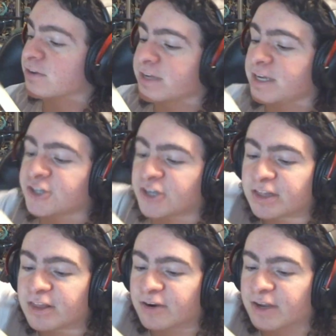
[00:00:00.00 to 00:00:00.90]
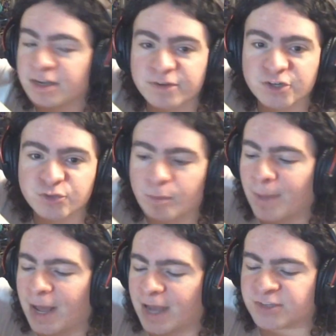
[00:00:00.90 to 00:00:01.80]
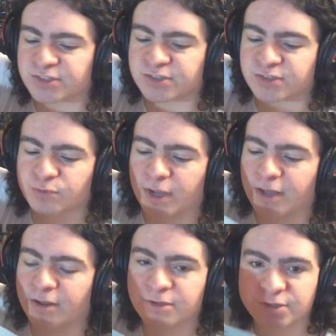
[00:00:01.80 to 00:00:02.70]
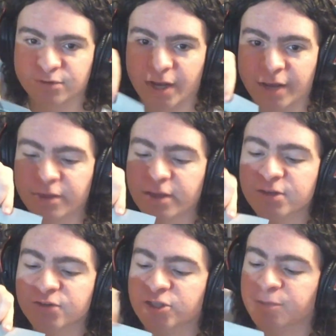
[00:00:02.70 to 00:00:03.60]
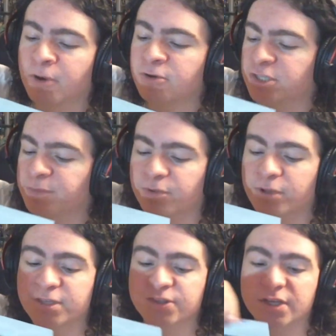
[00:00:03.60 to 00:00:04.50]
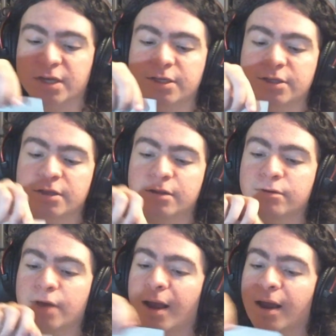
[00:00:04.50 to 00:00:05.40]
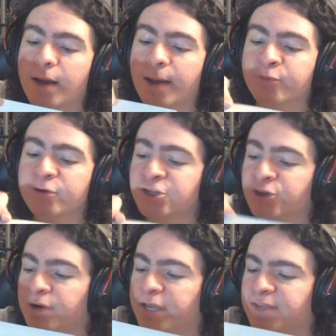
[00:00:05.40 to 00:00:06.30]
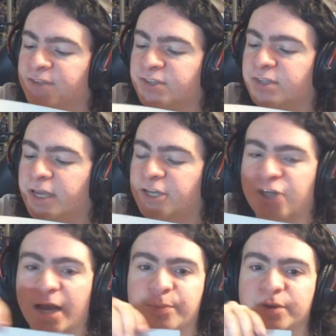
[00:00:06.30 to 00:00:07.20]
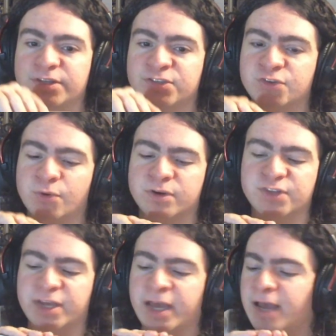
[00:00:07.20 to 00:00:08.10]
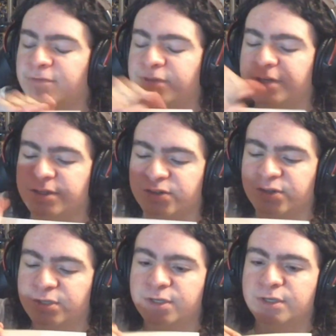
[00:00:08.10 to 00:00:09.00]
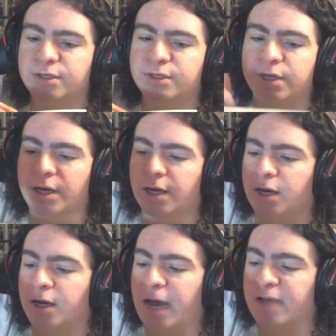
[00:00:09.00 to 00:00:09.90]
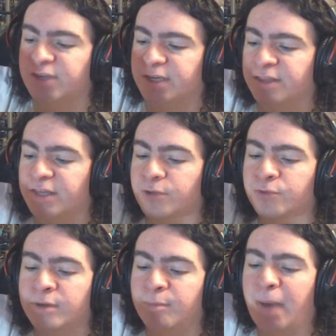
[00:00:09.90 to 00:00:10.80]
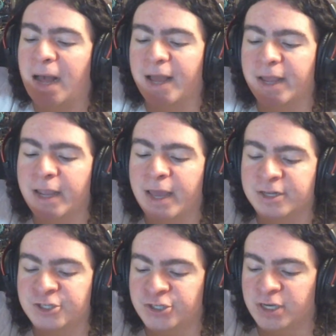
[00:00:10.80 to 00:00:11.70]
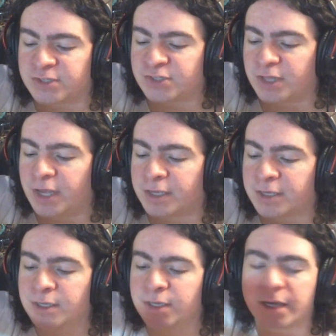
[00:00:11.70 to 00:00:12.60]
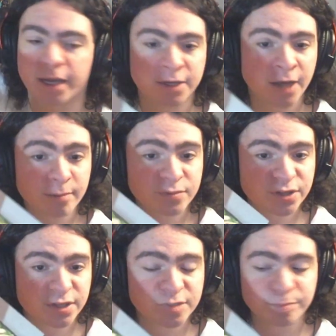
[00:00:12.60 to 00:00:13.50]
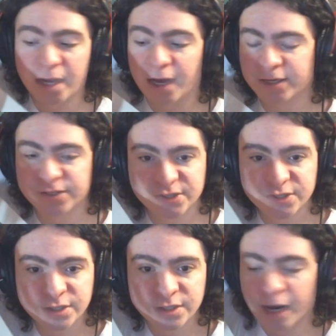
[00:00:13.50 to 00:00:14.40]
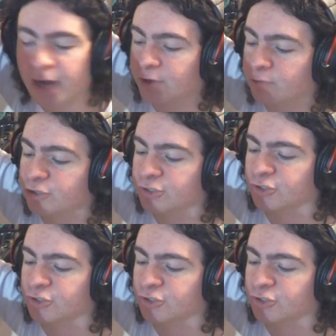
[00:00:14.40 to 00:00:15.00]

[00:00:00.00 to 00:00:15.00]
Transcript: each in their individual boxes as well. So I think this is supposed to be what this... I'm pretty sure is in like Japanese stores they have these. As like a thing you can buy, and it's just like, it comes in this box, and you just